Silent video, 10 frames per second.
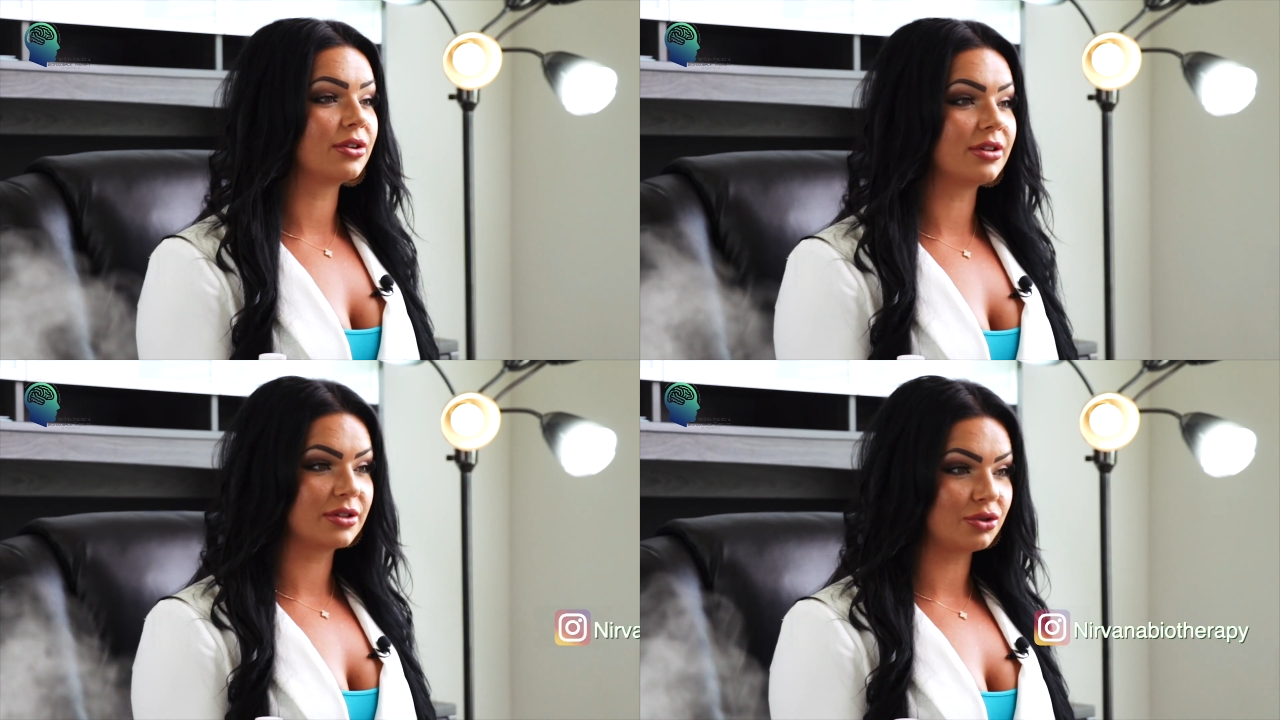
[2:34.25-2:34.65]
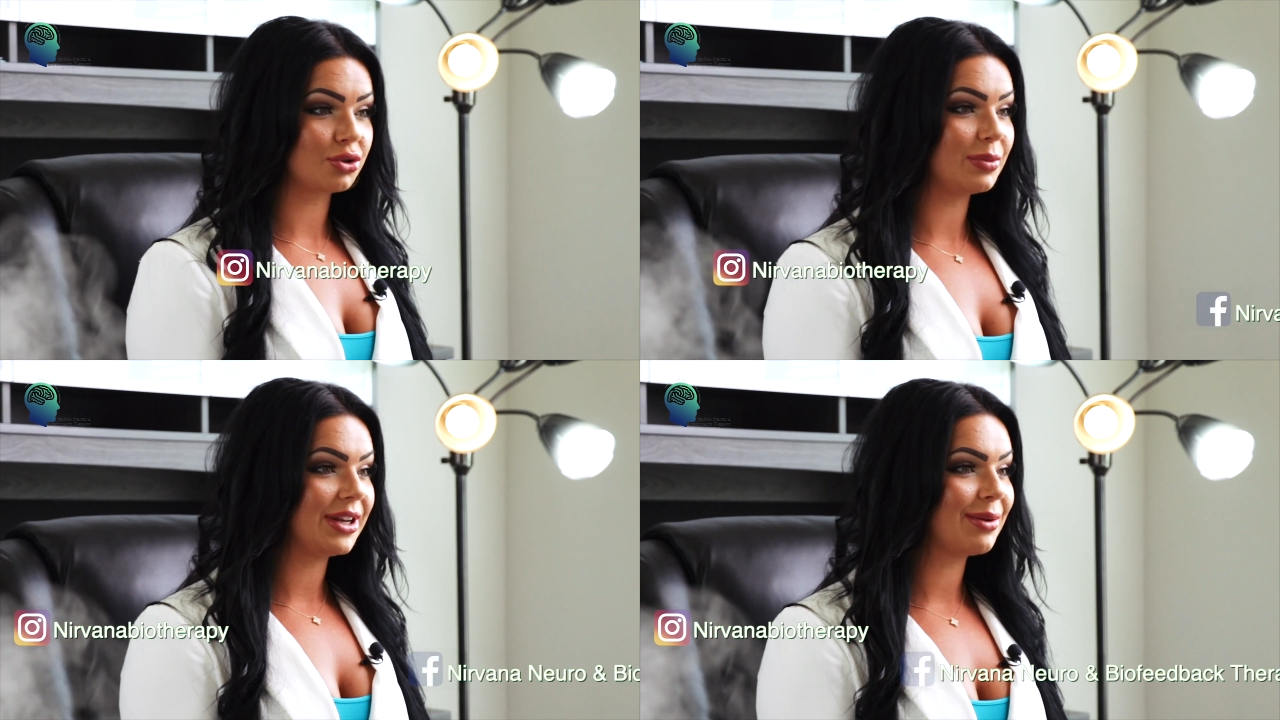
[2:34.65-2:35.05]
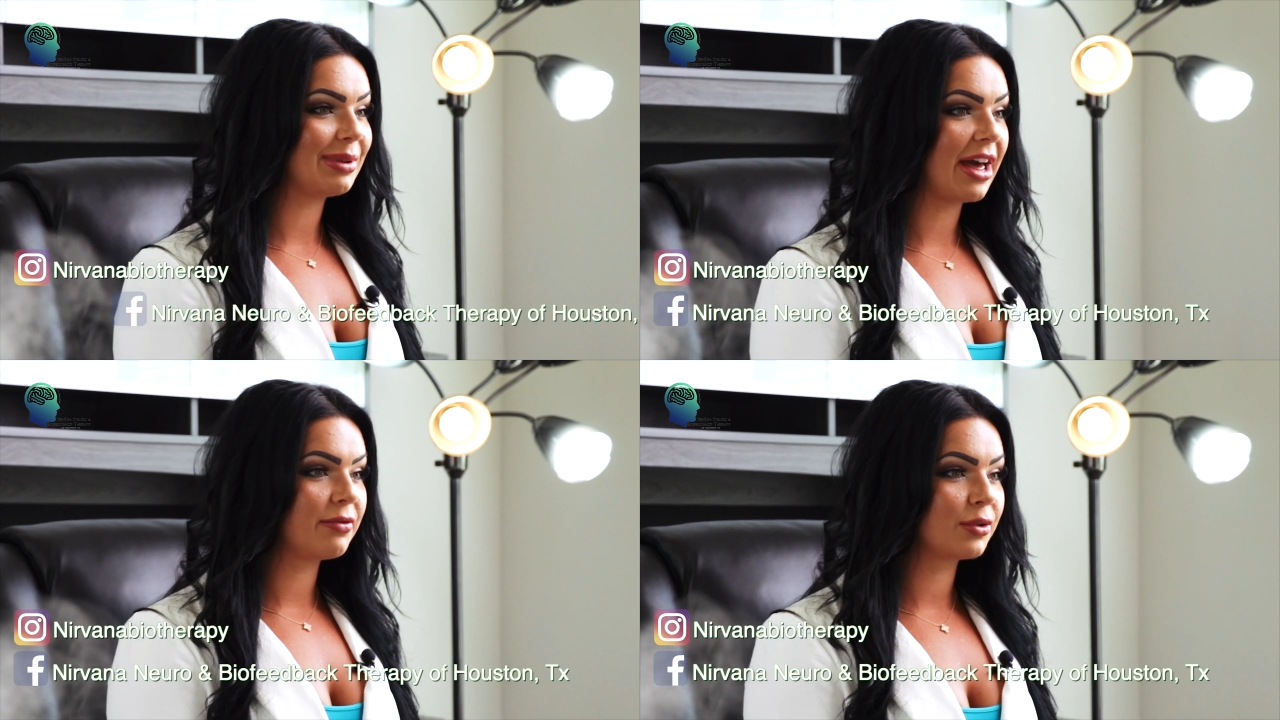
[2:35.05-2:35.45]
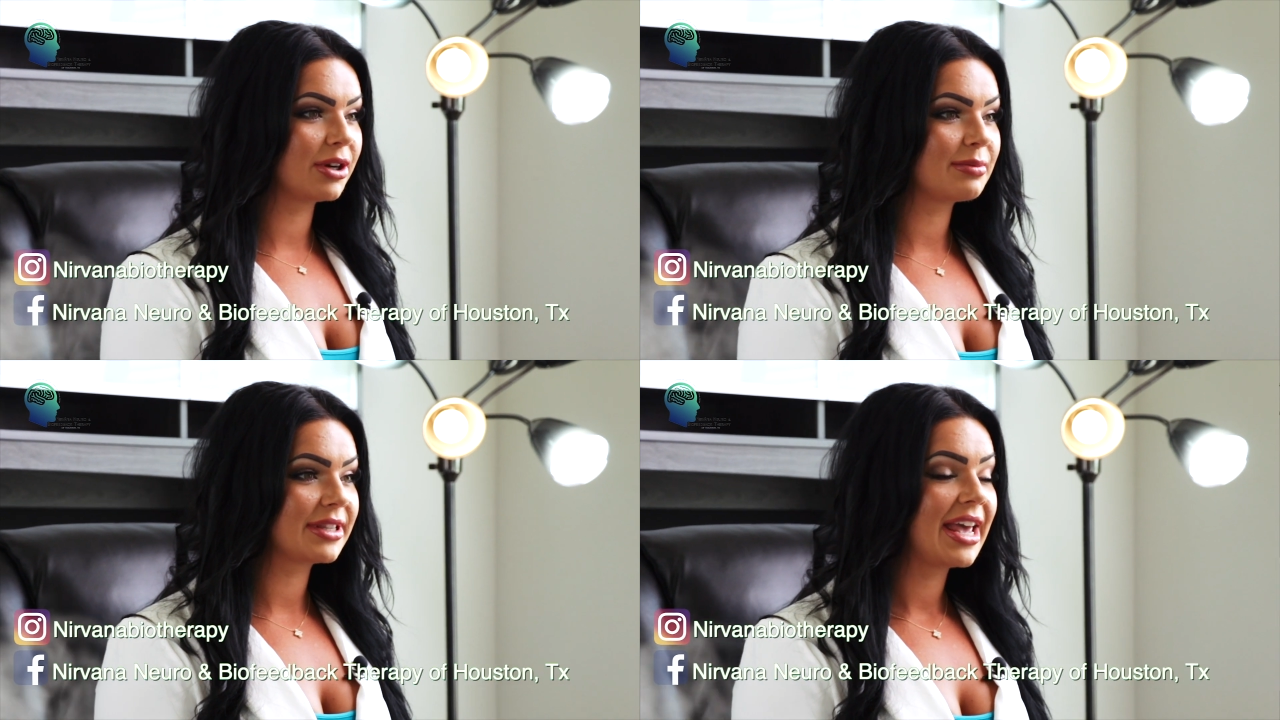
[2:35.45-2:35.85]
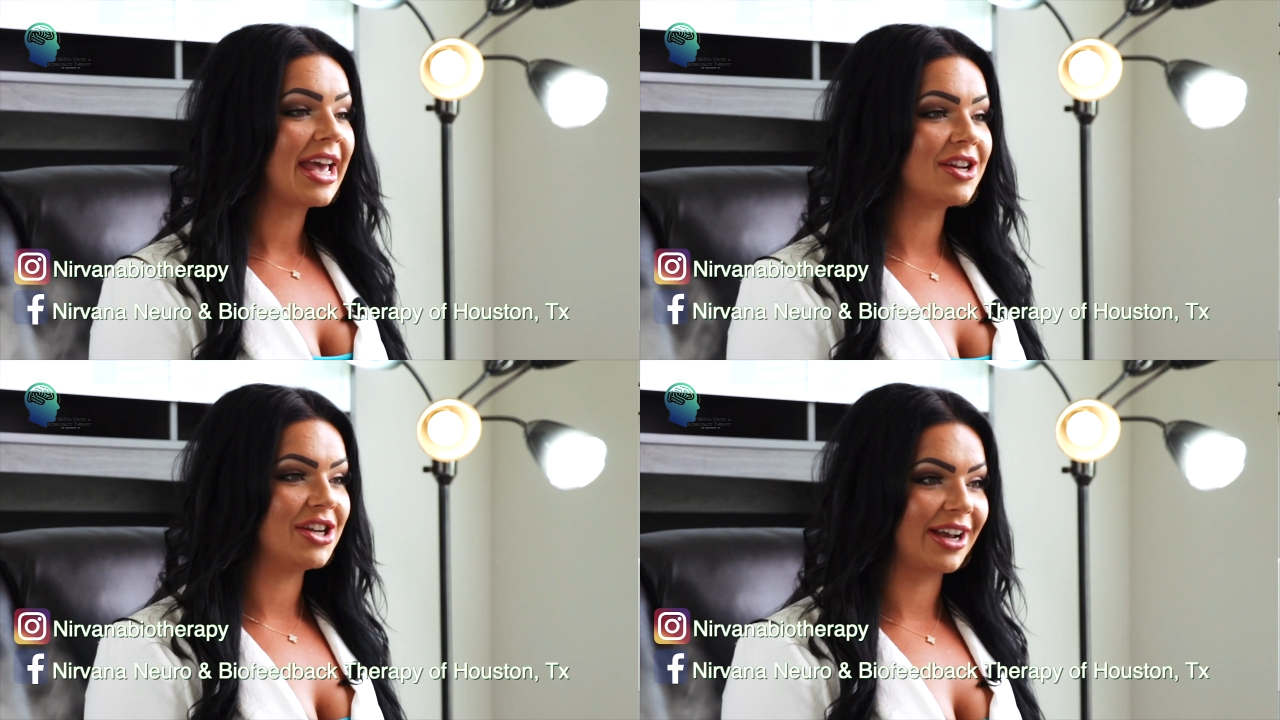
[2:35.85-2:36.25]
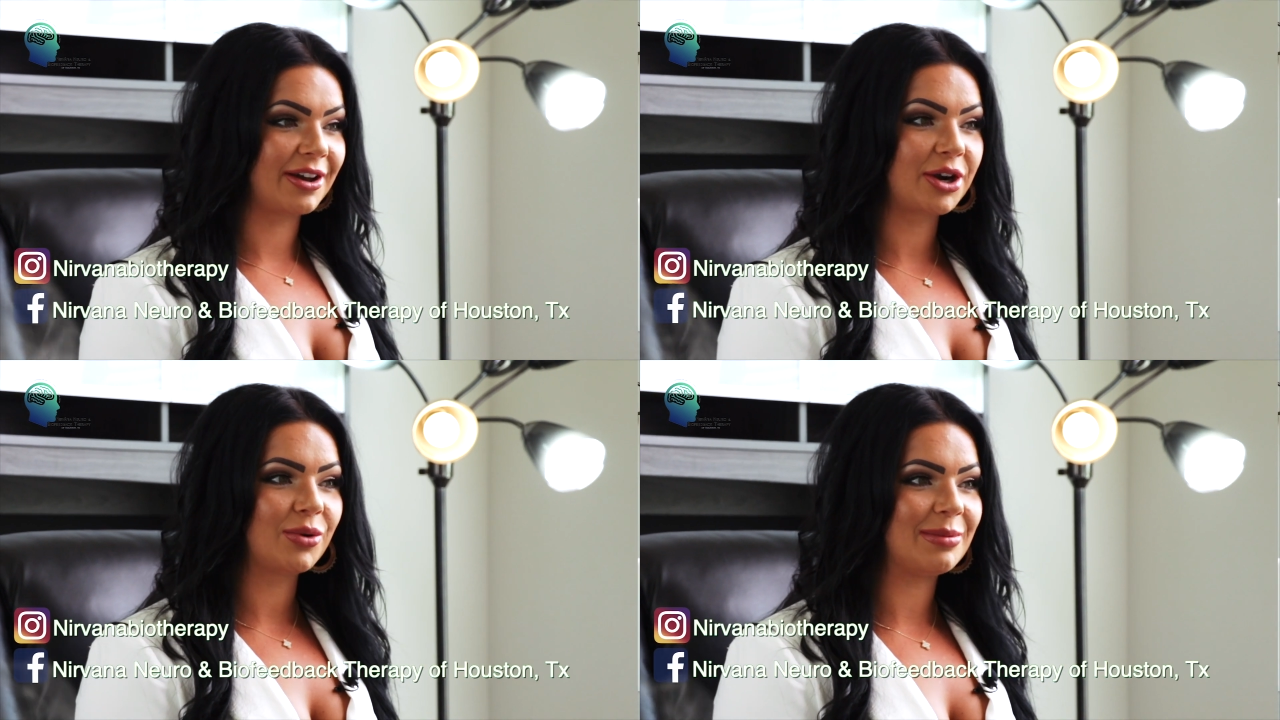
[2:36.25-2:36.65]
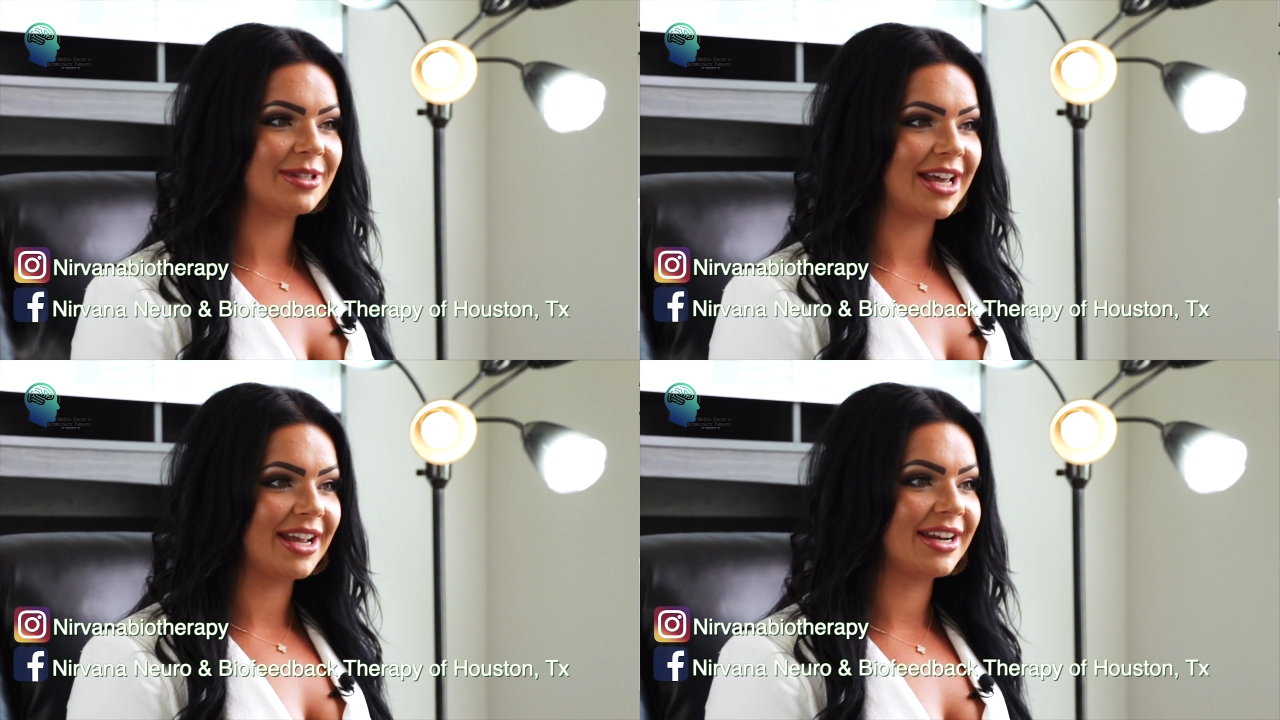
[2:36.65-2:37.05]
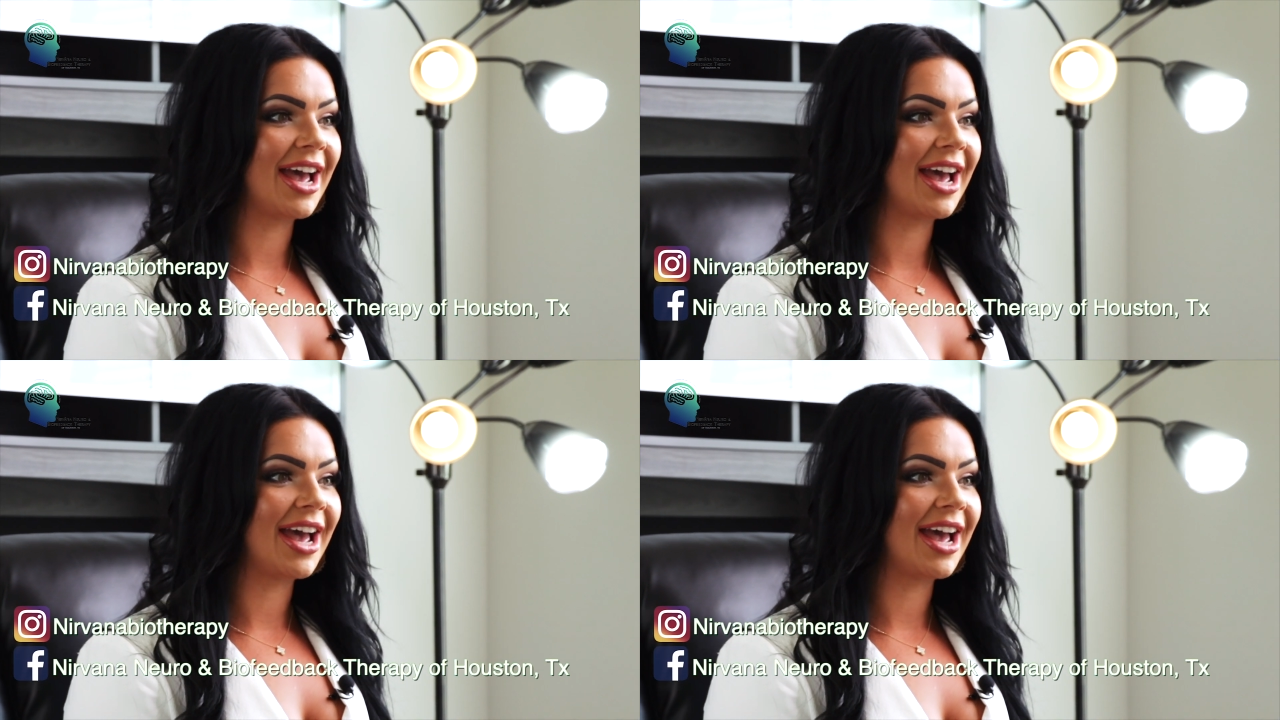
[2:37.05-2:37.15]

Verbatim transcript: on all social media platforms and check out our website